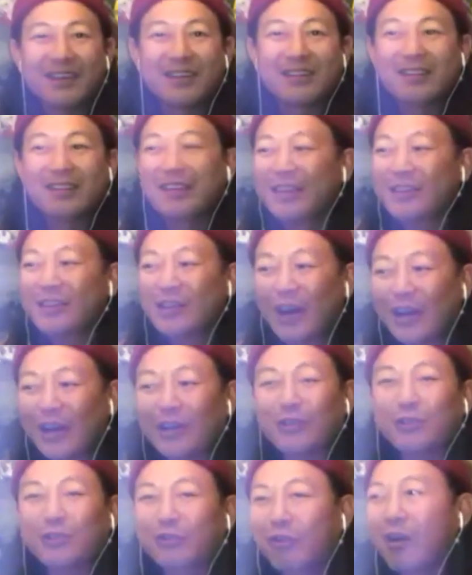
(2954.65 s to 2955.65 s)
Donald
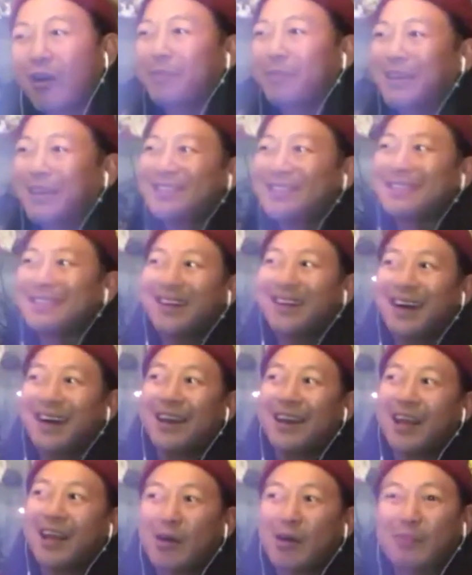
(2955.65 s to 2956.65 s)
Trump is not
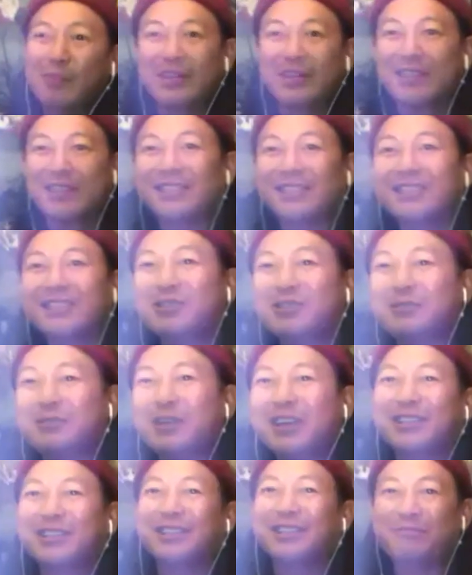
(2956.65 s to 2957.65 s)
helping the
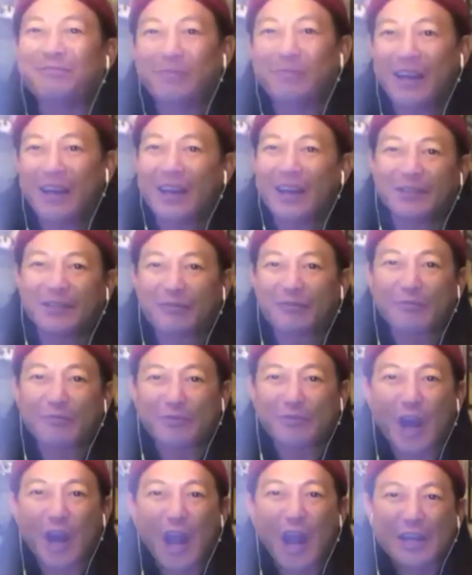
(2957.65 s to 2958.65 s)
situation by it's from
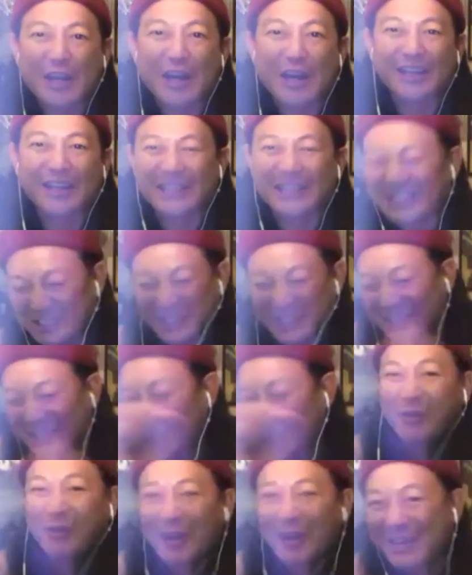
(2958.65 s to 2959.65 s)
China. And he's like
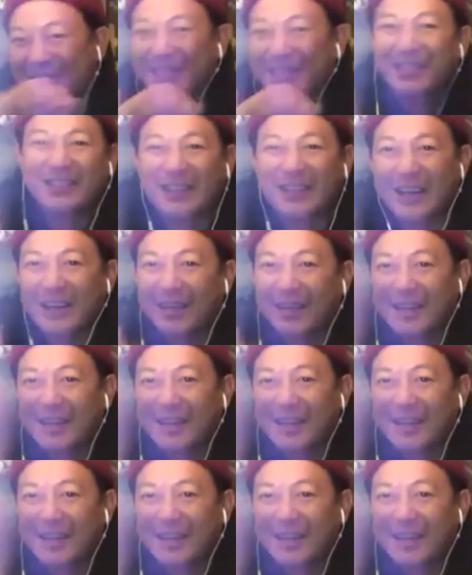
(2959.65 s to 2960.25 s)
crossing shit.